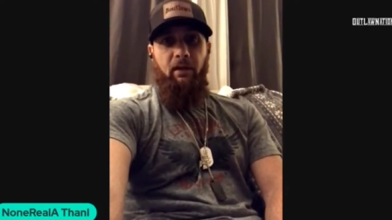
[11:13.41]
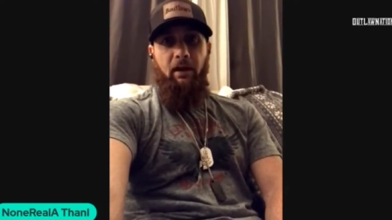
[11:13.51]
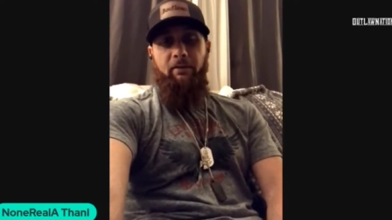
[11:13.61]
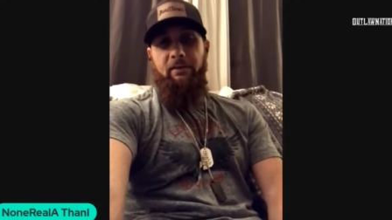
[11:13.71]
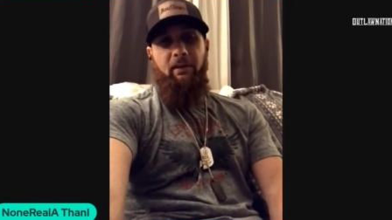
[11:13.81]

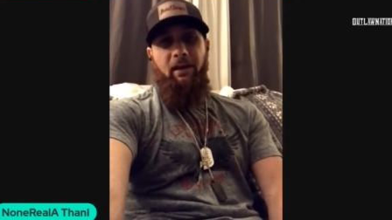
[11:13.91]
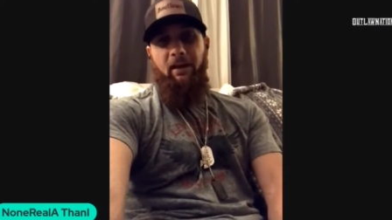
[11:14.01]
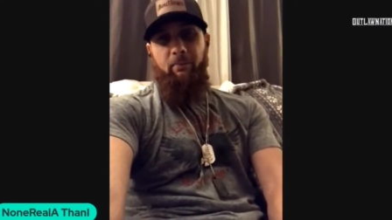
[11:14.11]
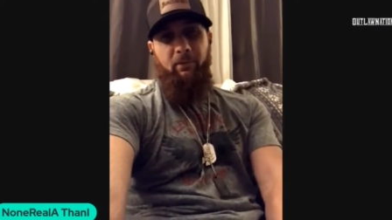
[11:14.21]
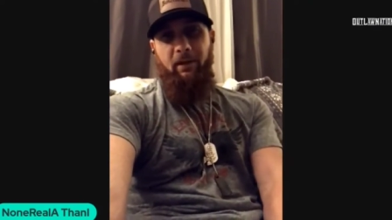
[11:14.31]
I did. I had
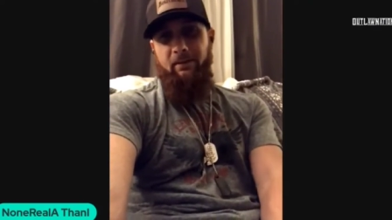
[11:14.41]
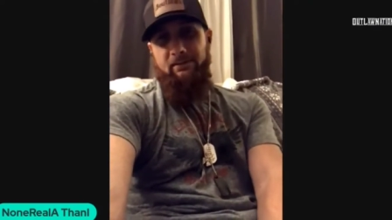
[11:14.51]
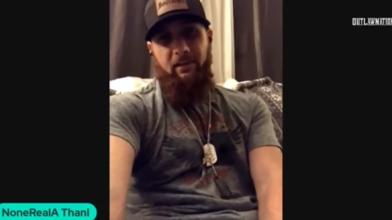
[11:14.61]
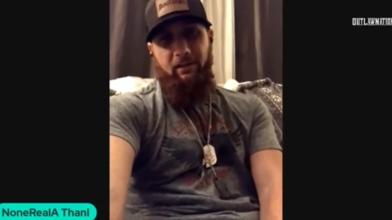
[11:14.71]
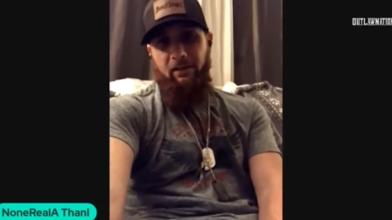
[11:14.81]
a place. I could have
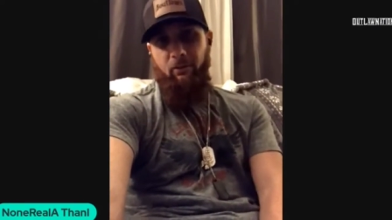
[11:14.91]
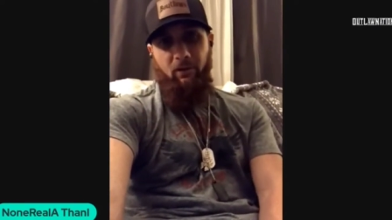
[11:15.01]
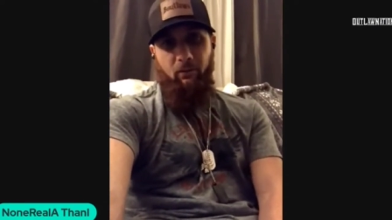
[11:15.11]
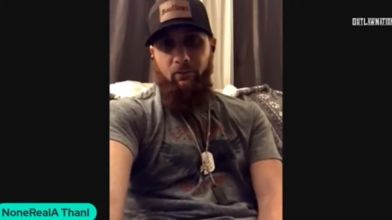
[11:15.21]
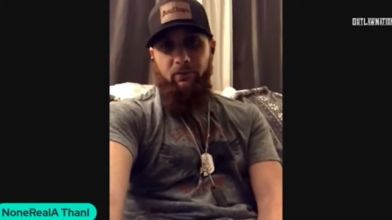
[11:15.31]
stayed anywhere
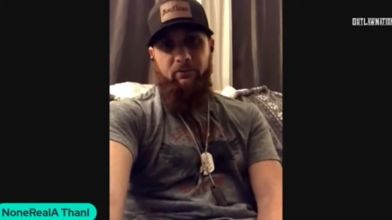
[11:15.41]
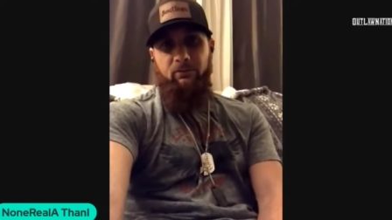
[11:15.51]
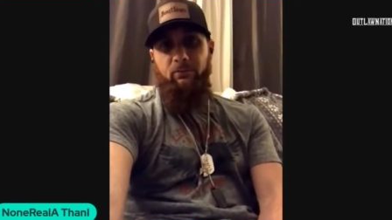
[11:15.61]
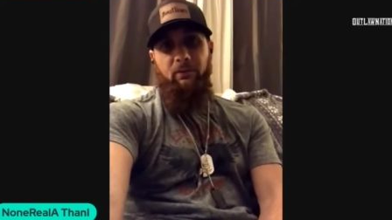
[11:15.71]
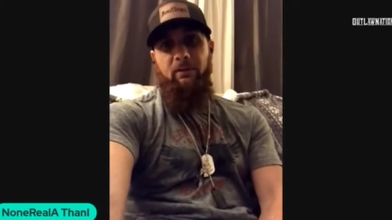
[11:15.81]
I wanted to
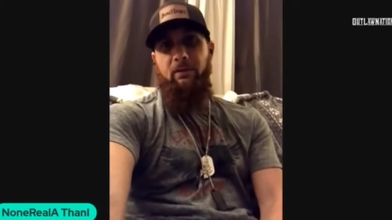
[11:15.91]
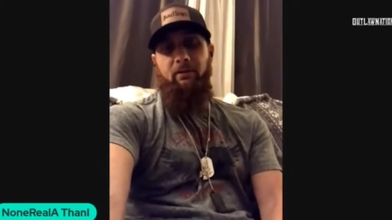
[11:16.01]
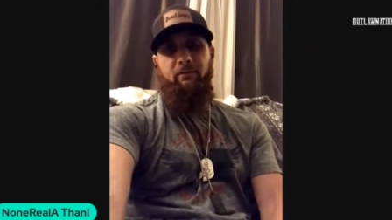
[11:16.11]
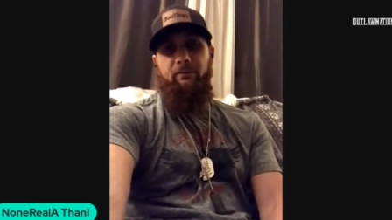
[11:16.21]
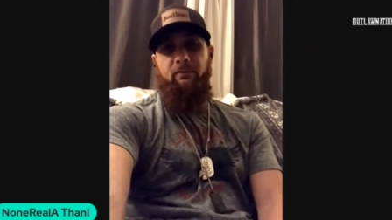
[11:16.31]
with any
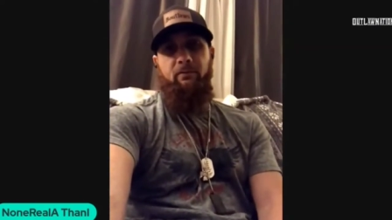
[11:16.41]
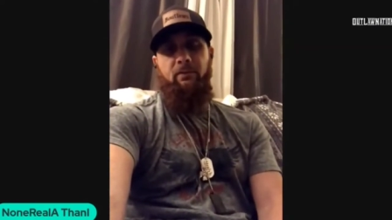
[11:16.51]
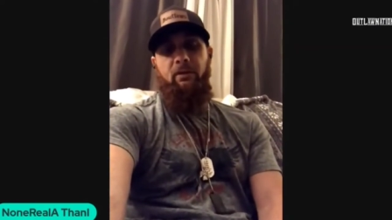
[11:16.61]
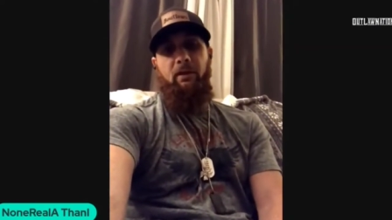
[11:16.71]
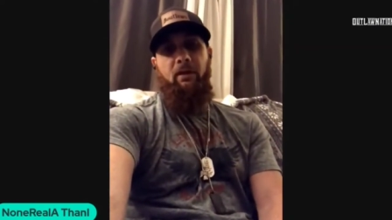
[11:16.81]
of
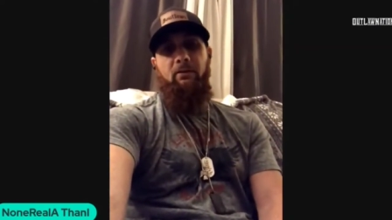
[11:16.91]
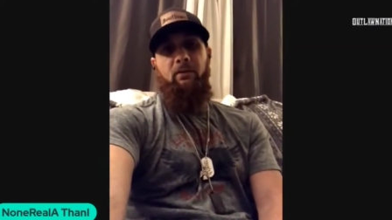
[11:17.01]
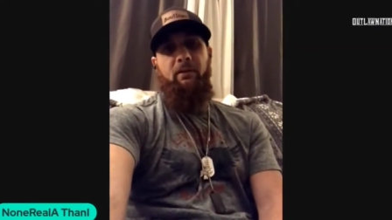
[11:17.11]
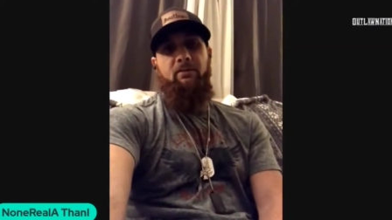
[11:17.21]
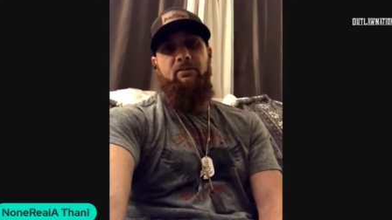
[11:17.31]
uh, Outlaw
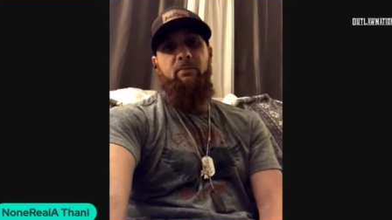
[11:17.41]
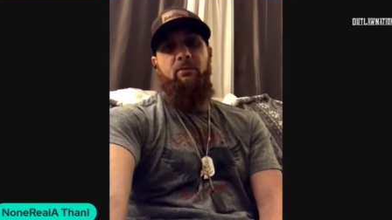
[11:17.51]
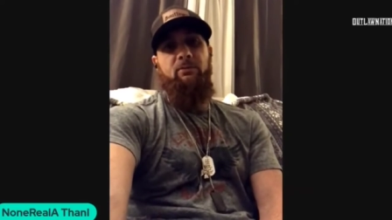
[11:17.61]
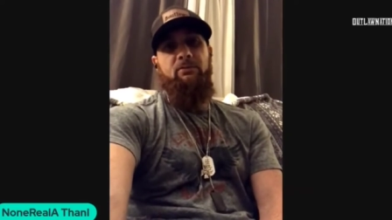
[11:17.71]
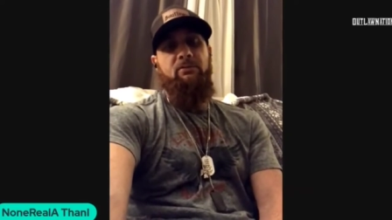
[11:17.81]
Nation
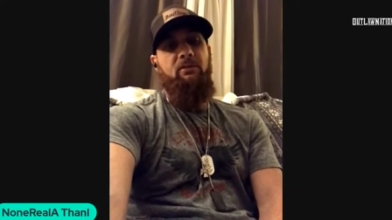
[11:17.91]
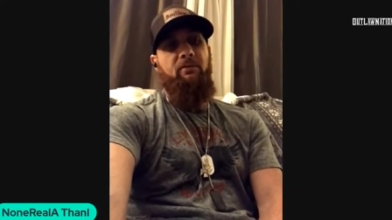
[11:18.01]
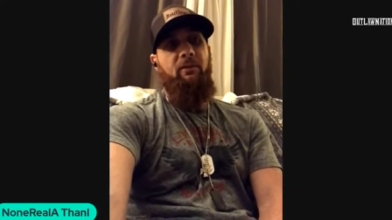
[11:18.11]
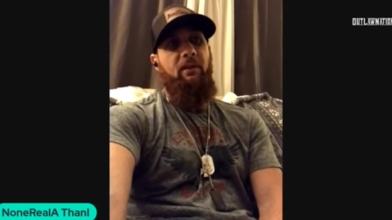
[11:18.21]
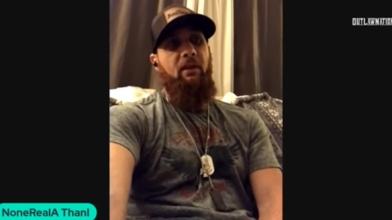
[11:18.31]
members and stuff
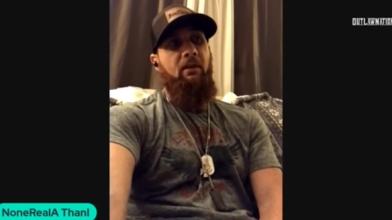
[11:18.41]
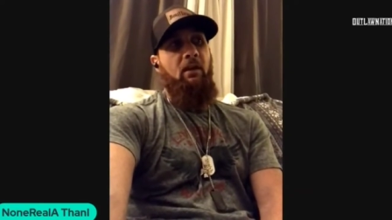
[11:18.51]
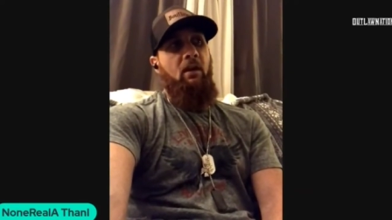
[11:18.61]
like that.